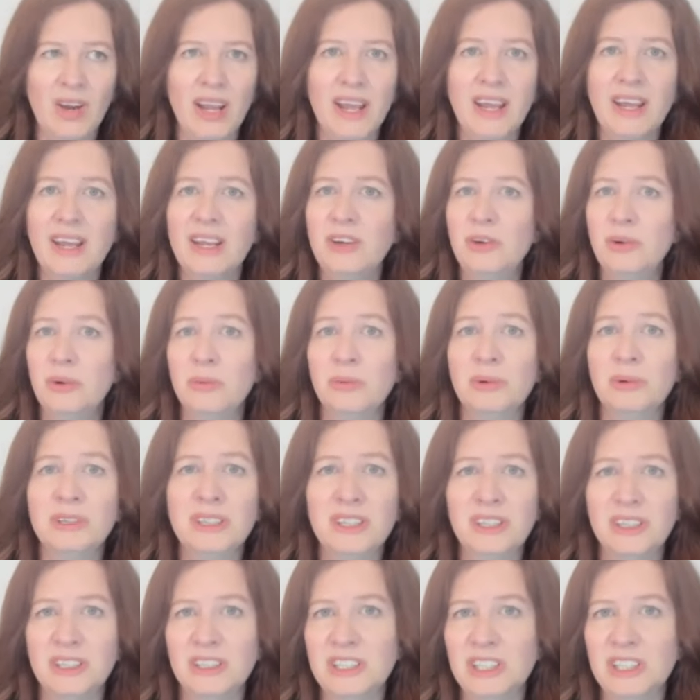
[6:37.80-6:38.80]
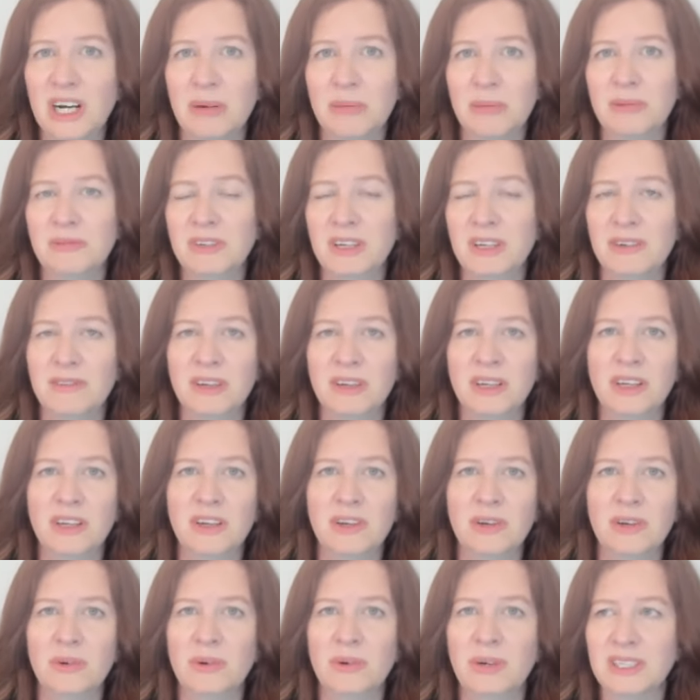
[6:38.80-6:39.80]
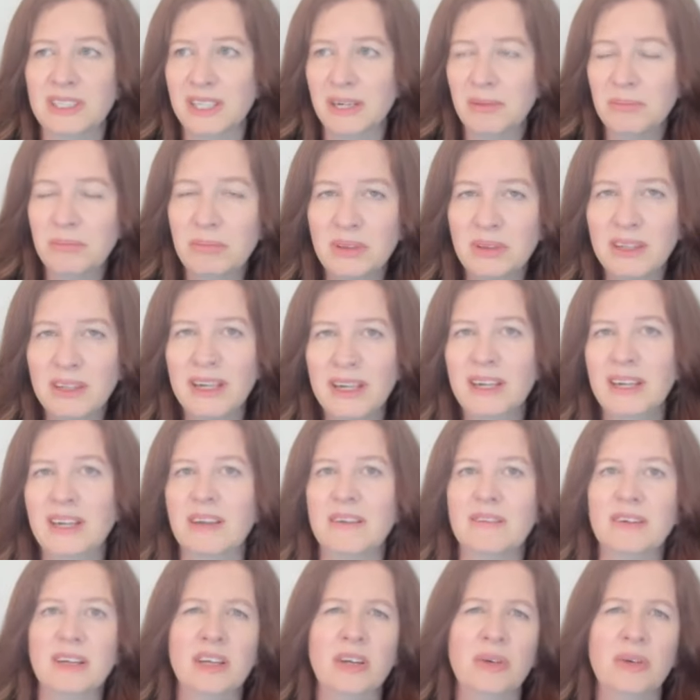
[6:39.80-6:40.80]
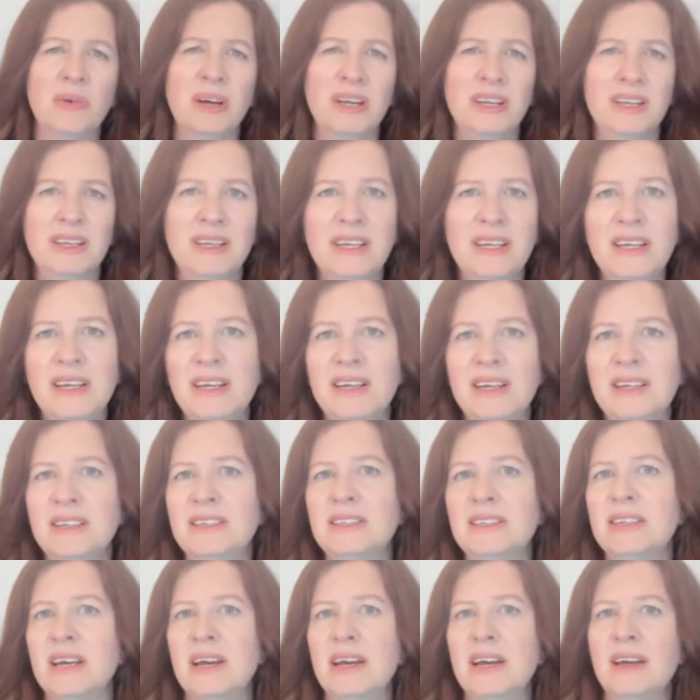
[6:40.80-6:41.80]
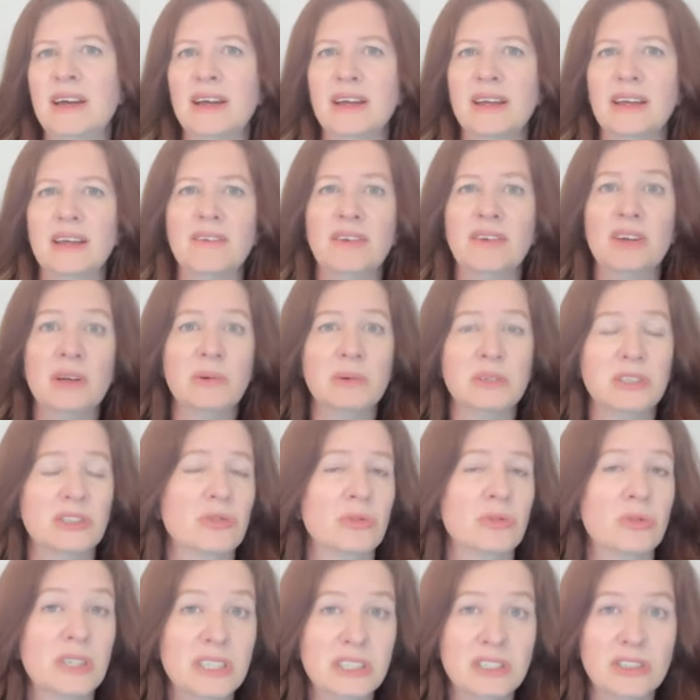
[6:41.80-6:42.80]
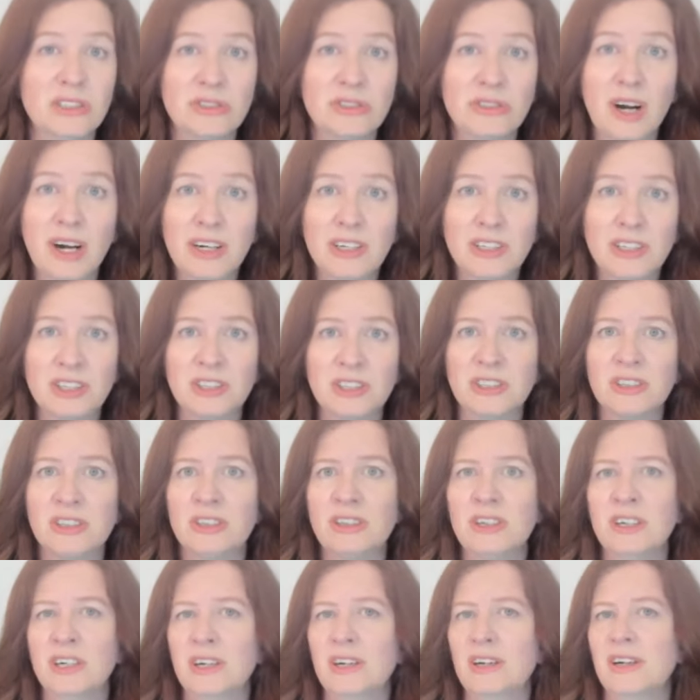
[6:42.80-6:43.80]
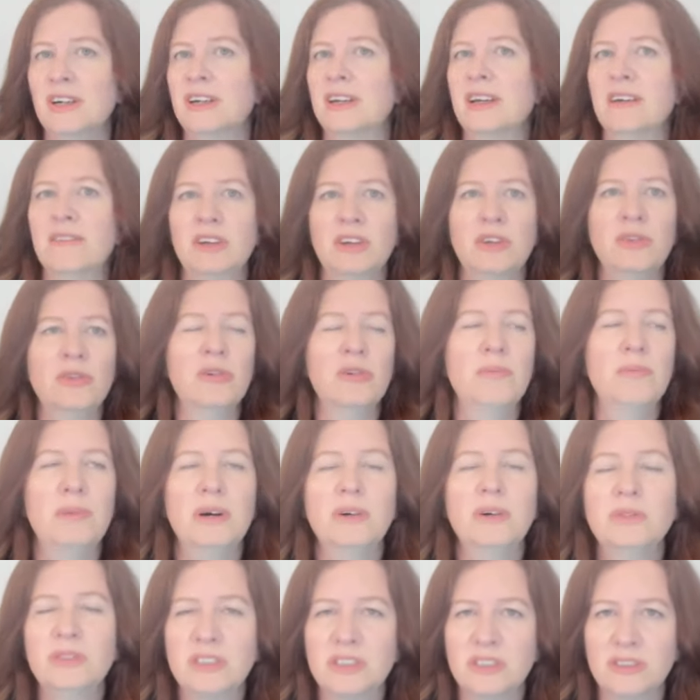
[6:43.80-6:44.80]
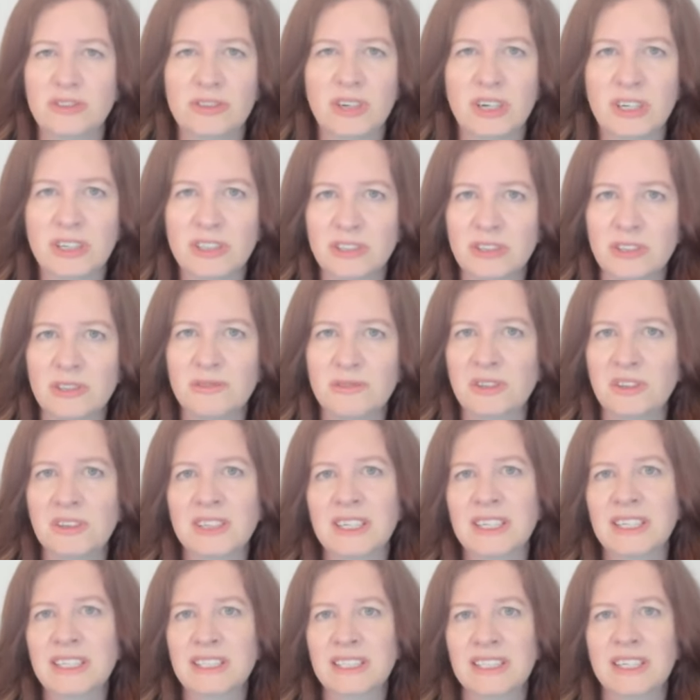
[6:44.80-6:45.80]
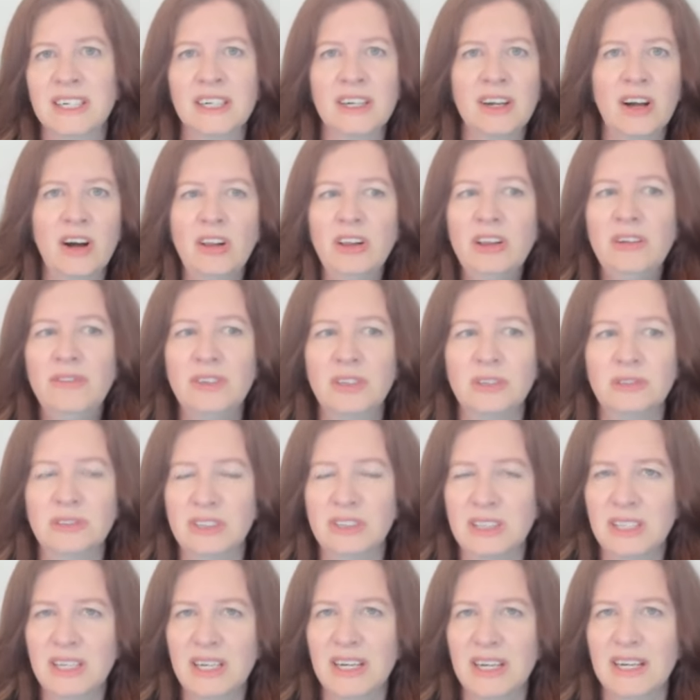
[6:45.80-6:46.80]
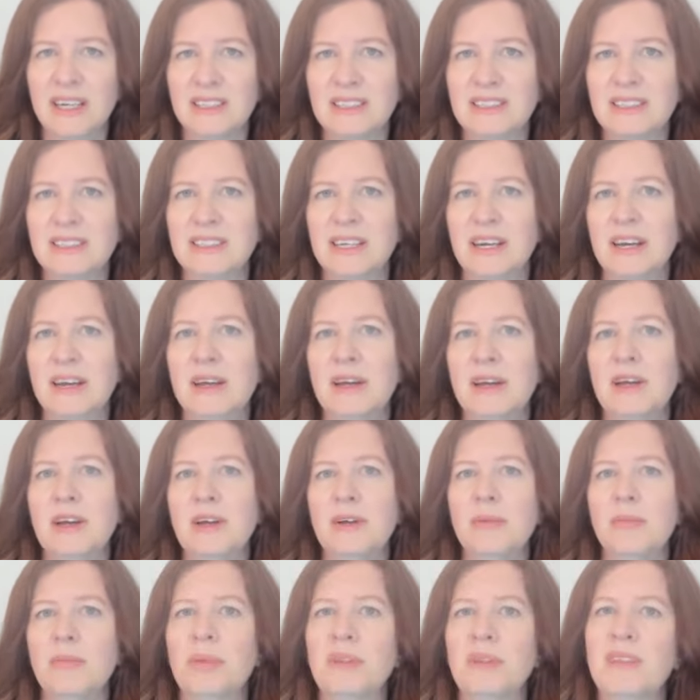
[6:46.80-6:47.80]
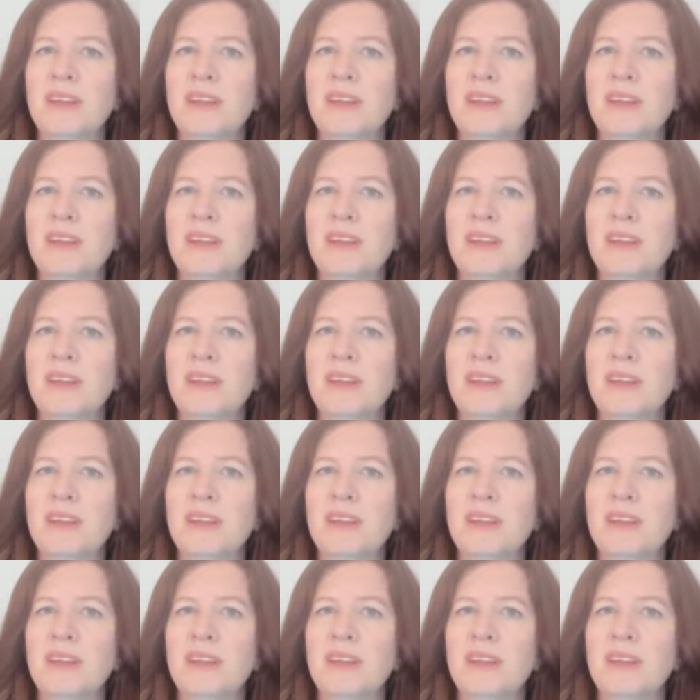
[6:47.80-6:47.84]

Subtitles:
It can do a really good job of giving you a template, giving you ideas, giving you a story structure, giving you a post structure for LinkedIn, all of those things. But